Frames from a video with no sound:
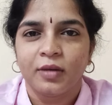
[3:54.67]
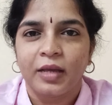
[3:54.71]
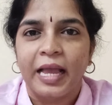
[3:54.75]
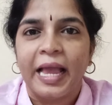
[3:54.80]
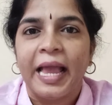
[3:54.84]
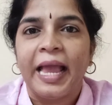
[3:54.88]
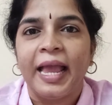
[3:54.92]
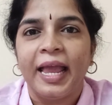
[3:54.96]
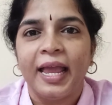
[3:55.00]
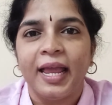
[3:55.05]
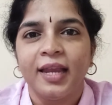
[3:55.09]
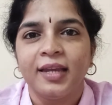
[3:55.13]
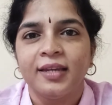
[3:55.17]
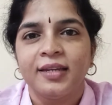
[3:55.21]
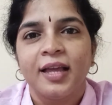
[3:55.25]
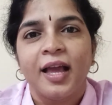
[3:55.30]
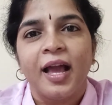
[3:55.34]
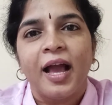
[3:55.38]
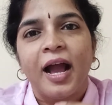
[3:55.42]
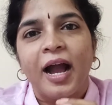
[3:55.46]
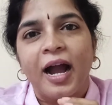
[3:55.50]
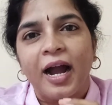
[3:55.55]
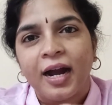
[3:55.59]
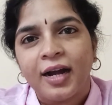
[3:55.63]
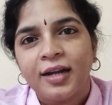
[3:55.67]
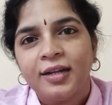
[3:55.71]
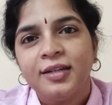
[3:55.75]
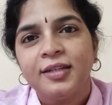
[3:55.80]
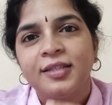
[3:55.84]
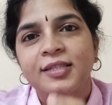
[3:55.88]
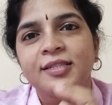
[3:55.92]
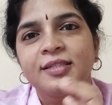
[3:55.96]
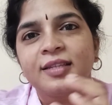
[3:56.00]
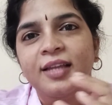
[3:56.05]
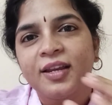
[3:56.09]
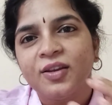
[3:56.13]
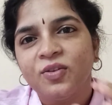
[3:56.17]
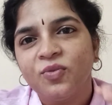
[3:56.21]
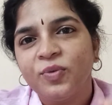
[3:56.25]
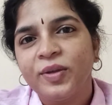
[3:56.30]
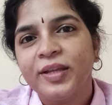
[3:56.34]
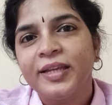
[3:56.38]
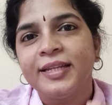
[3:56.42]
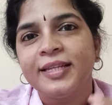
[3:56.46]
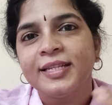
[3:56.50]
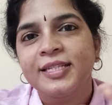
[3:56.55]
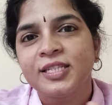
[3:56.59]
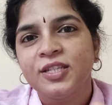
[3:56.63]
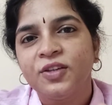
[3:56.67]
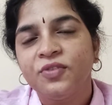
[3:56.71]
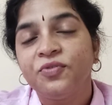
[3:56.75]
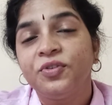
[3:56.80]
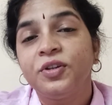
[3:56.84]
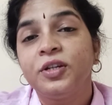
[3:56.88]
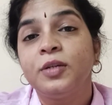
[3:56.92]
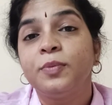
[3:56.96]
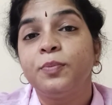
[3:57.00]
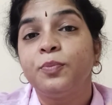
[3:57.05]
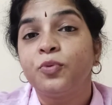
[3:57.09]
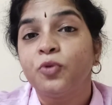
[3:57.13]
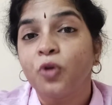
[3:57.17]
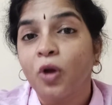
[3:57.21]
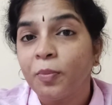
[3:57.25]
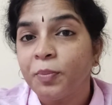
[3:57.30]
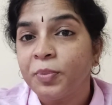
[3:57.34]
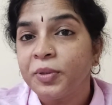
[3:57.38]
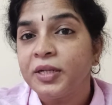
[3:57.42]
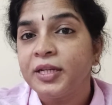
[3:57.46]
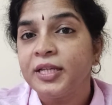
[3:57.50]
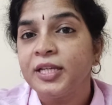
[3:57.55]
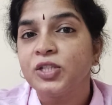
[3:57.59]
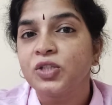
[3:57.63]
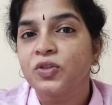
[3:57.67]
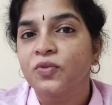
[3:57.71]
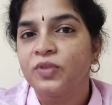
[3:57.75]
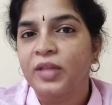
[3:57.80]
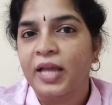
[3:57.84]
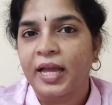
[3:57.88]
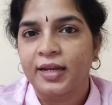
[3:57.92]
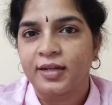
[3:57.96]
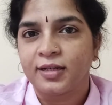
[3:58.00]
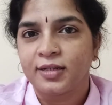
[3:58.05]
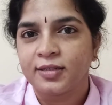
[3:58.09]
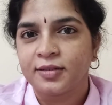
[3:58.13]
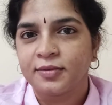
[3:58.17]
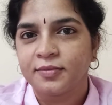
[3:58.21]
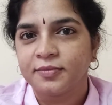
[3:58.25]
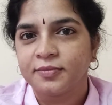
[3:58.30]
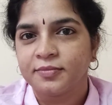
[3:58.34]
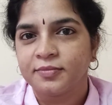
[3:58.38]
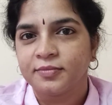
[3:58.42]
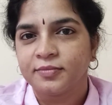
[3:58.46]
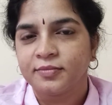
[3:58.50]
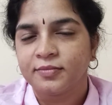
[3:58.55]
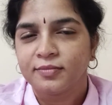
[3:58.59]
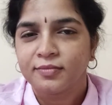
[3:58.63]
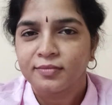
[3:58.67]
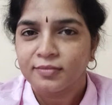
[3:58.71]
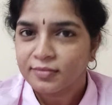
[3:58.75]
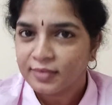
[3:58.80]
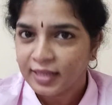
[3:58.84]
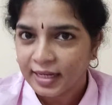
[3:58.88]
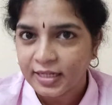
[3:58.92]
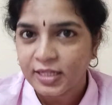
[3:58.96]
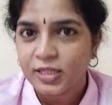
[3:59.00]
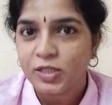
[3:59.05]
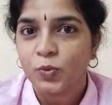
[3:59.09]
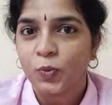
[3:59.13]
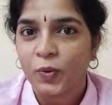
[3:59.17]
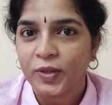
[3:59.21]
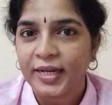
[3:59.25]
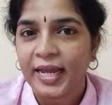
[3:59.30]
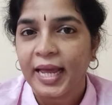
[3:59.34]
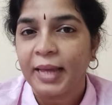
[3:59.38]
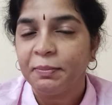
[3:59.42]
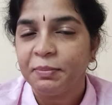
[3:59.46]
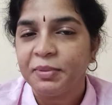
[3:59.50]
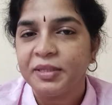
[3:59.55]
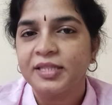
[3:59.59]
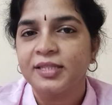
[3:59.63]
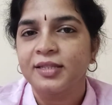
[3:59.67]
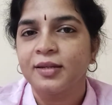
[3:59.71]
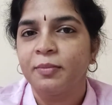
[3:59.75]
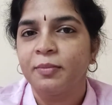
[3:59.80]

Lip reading: and understand various different properties of that. That is what happens in a